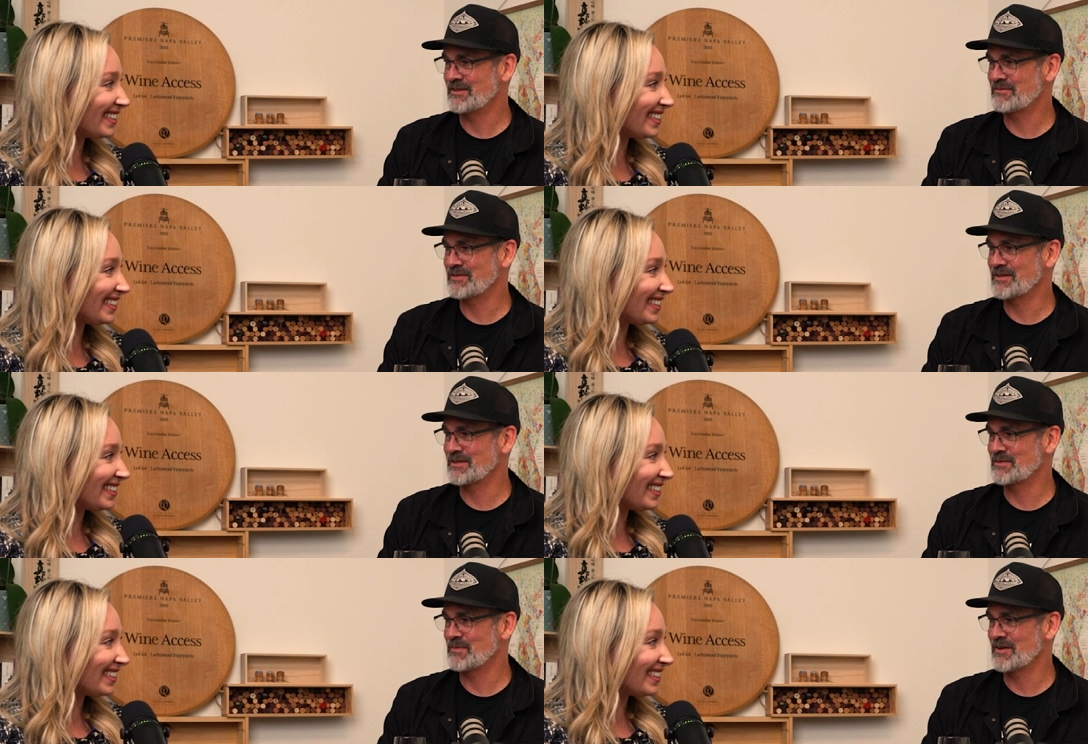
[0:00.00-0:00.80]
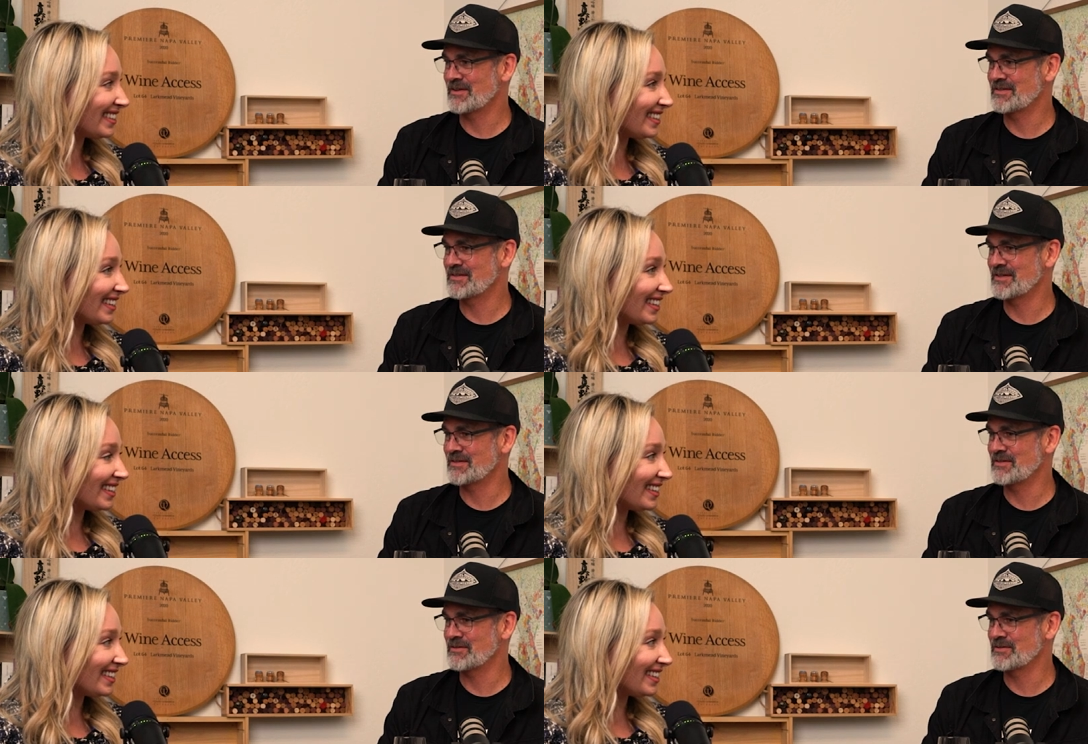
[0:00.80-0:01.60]
Speaker 1: interesting experience.
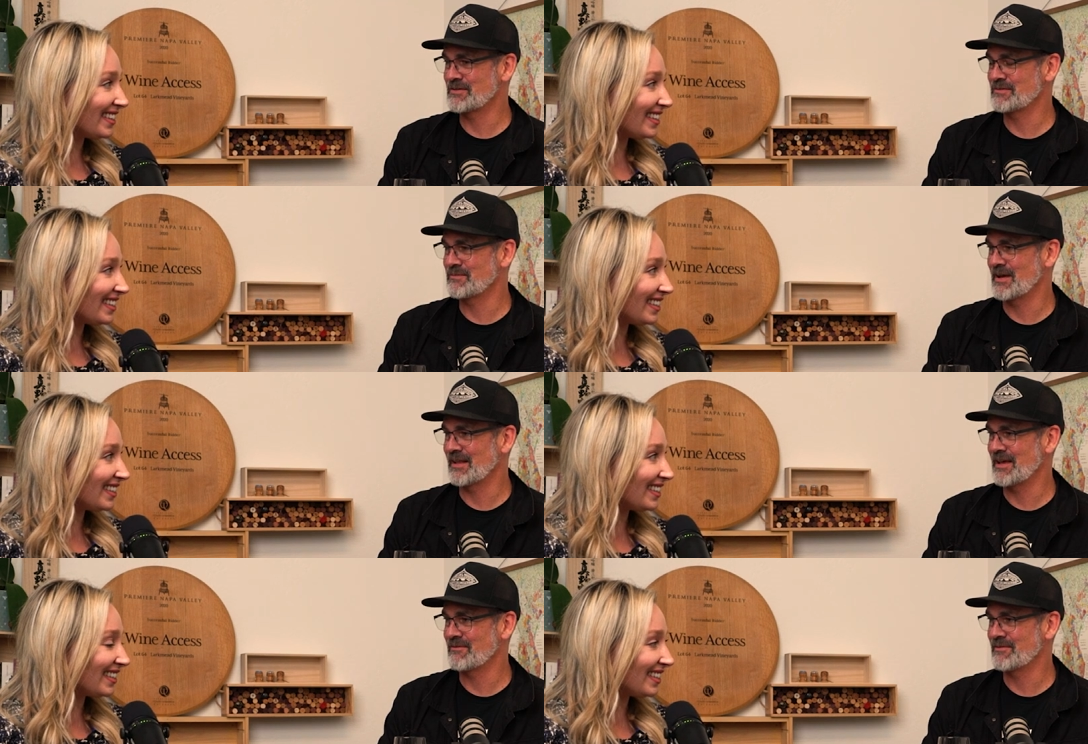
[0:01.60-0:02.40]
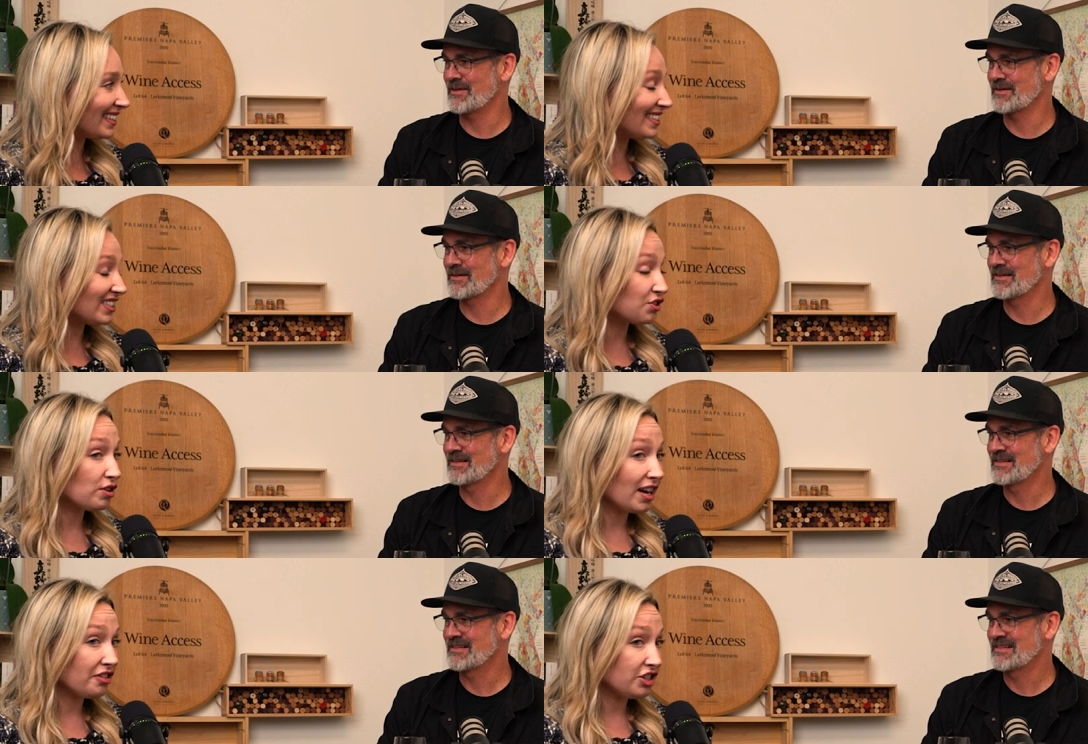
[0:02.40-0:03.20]
6 years of my life there.
Speaker 2: So you
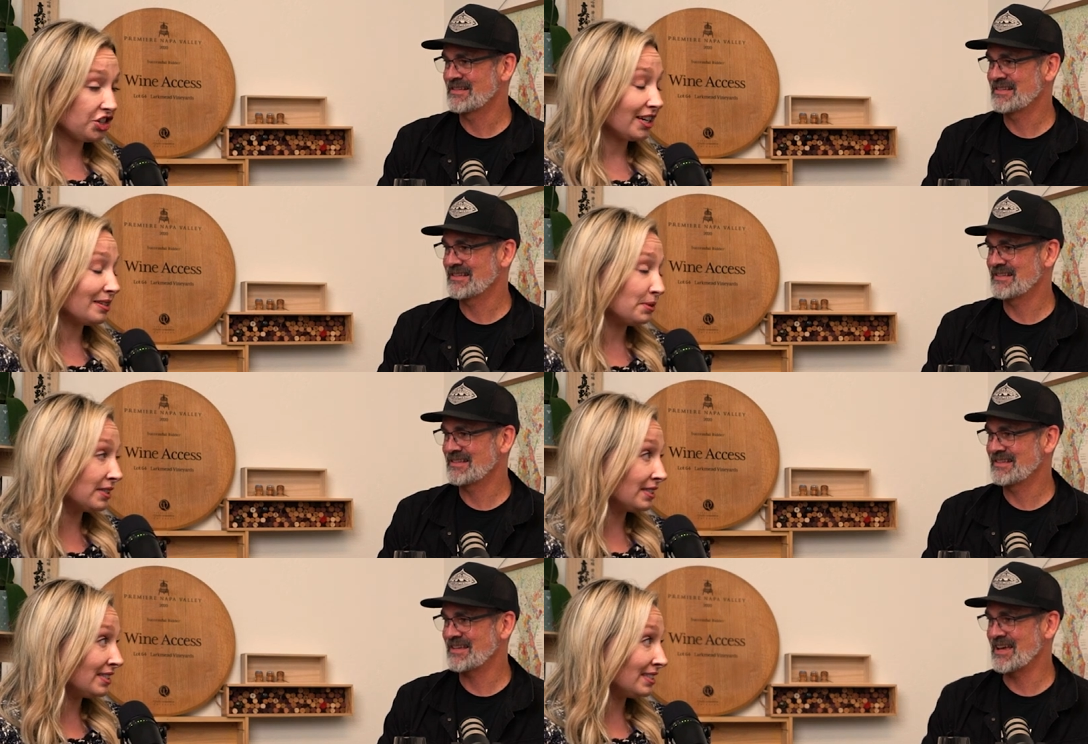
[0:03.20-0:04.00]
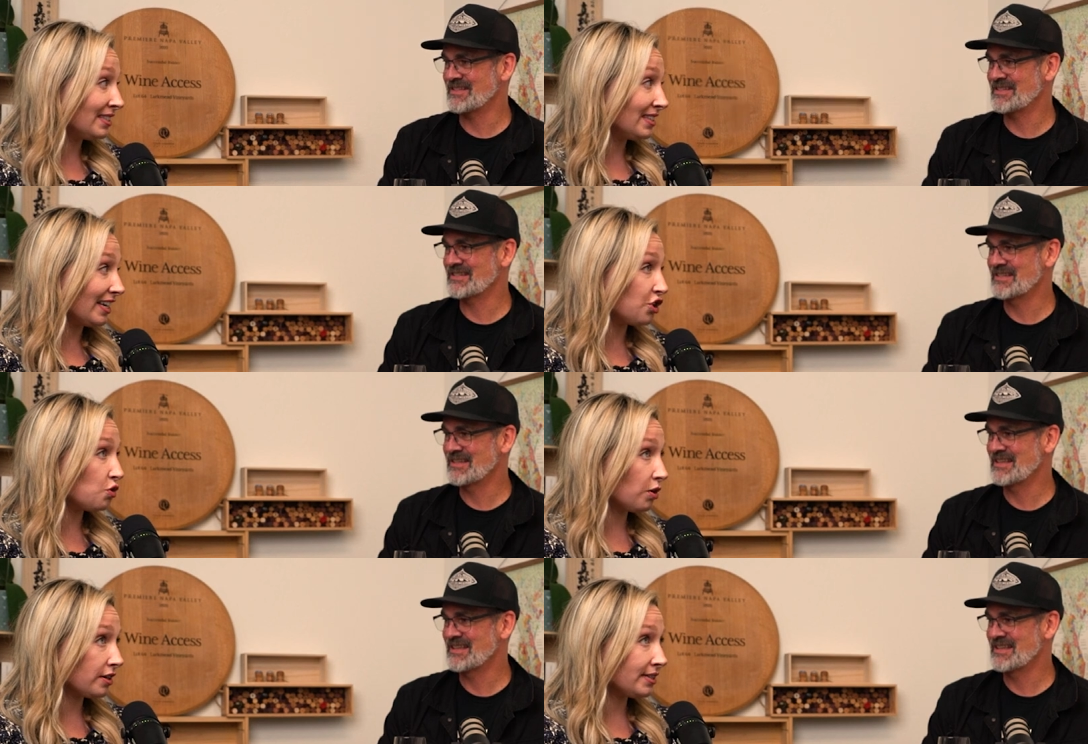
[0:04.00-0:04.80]
got the job.
Speaker 1: Yes.
Speaker 2: And
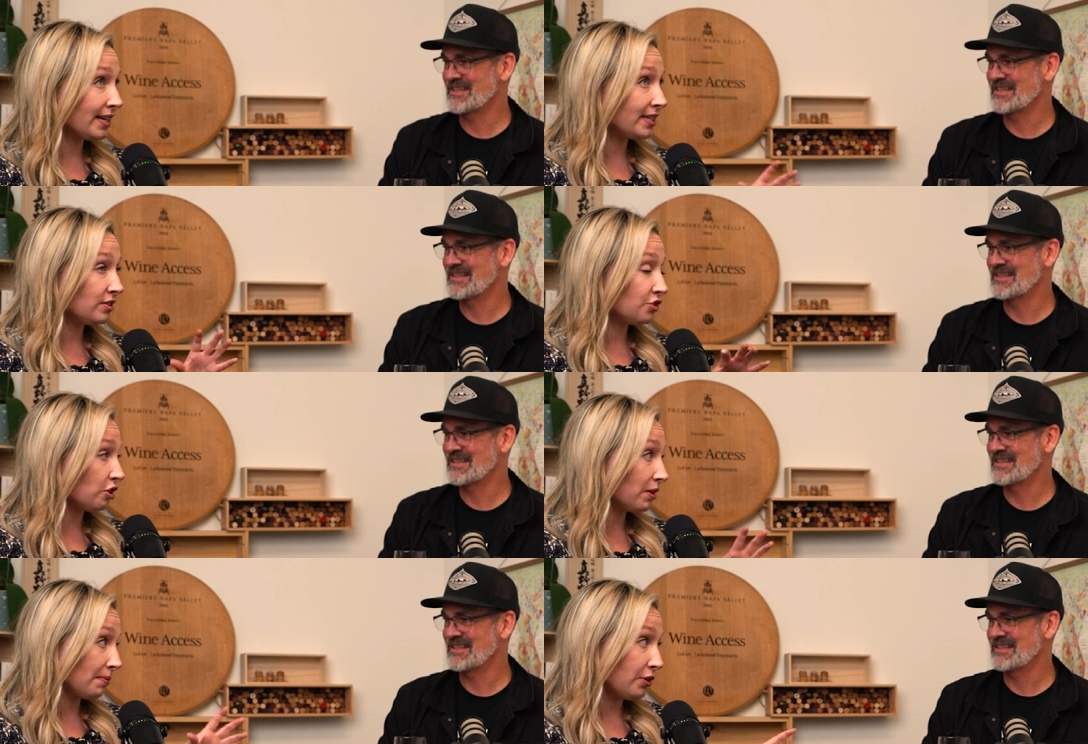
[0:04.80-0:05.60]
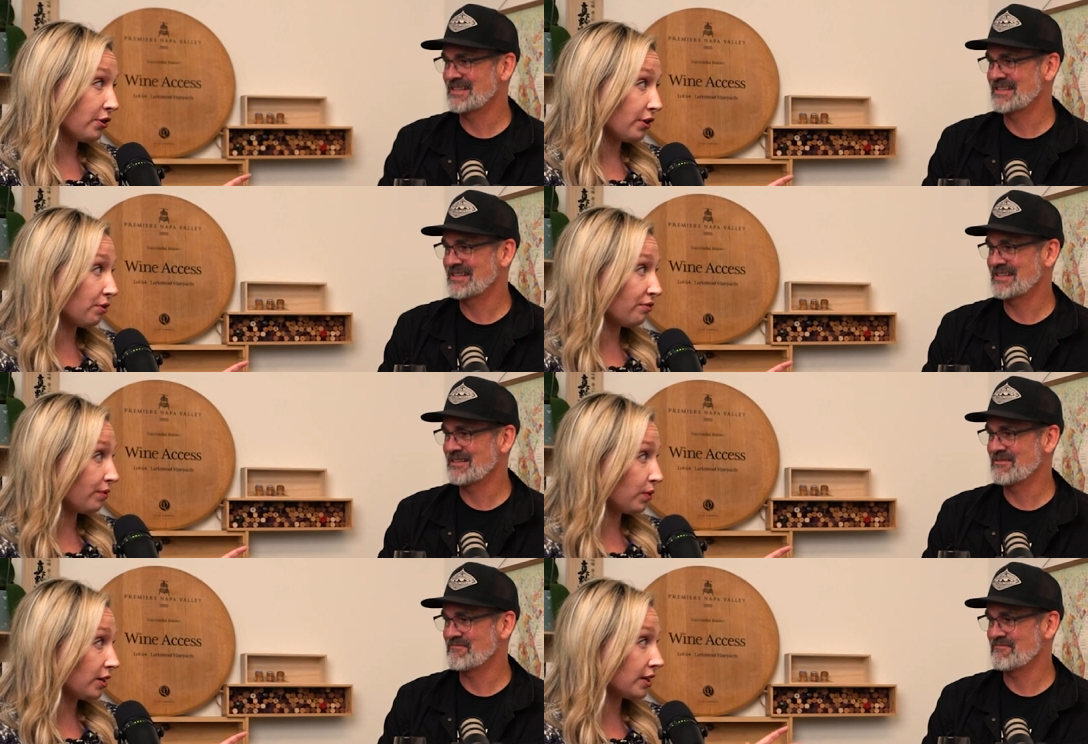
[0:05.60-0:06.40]
you worked at Troplong Mondot
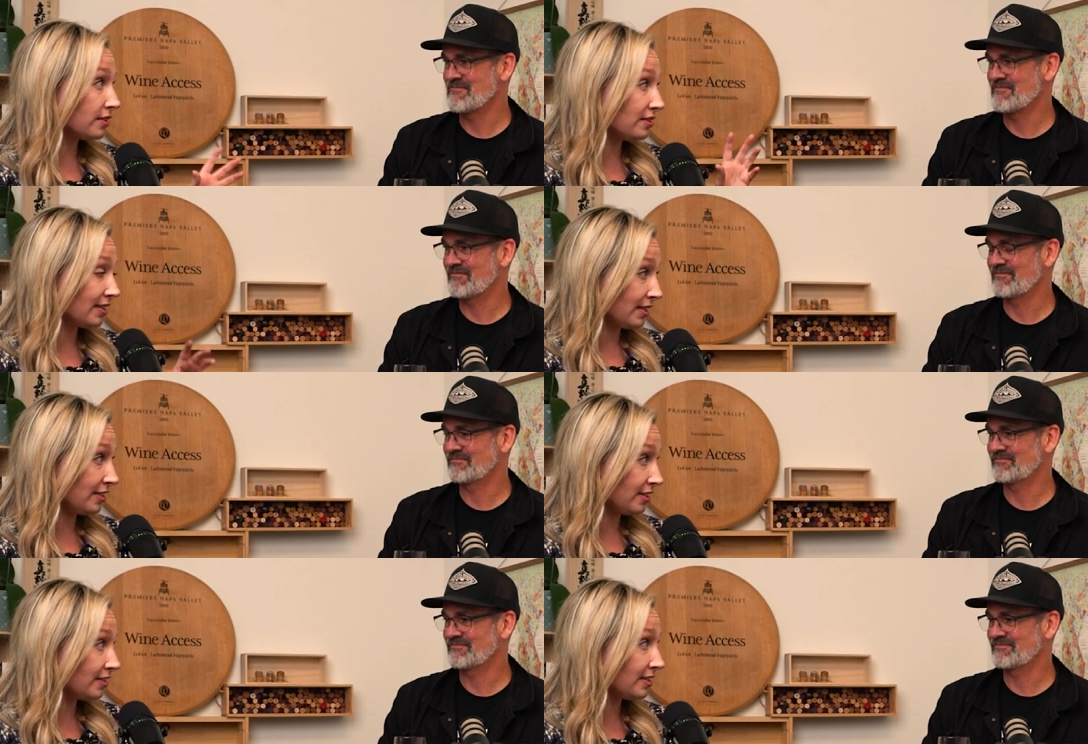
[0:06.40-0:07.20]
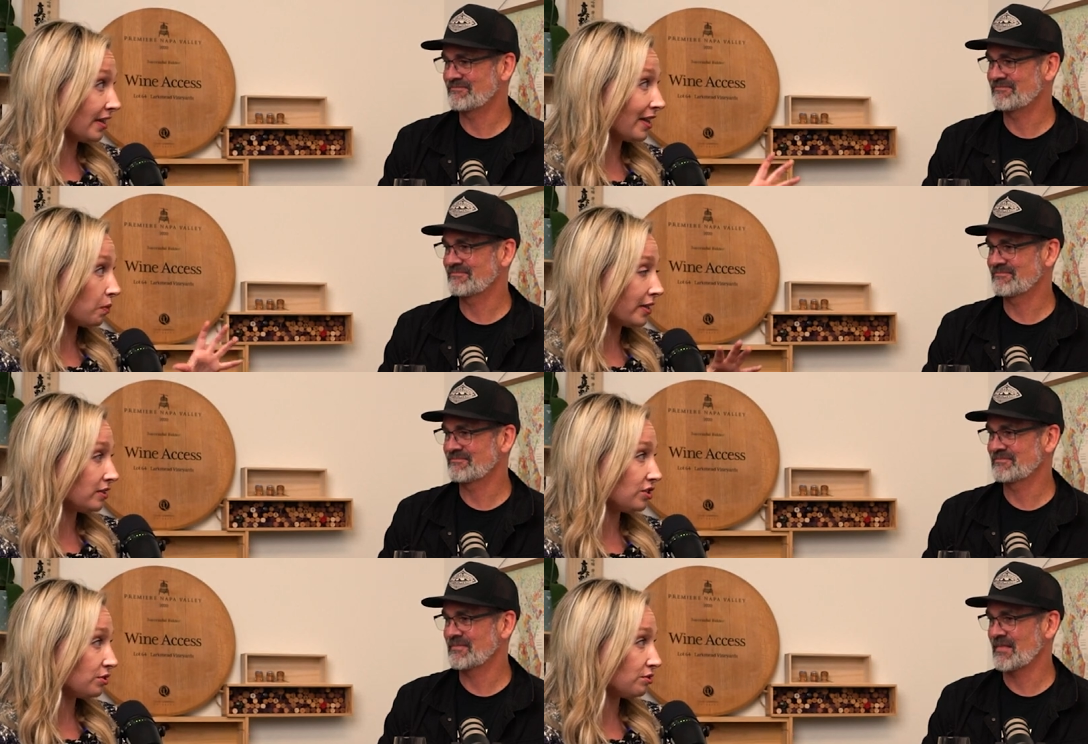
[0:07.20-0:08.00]
for 6 years and then
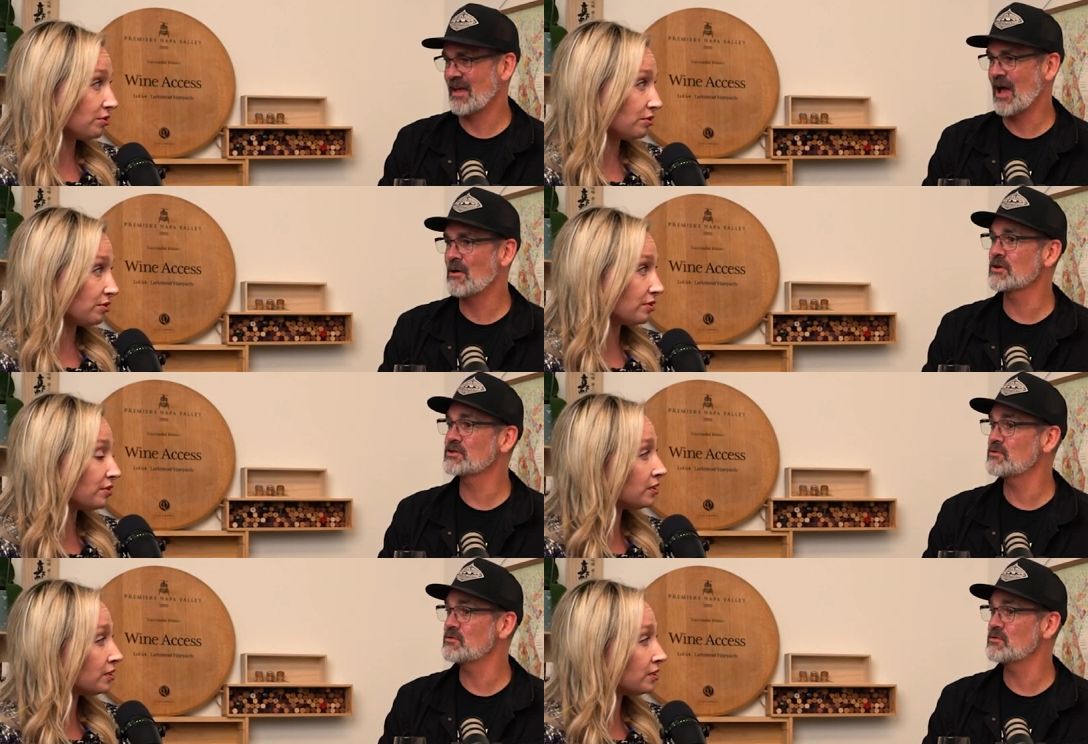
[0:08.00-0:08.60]
went to...
Speaker 1: I worked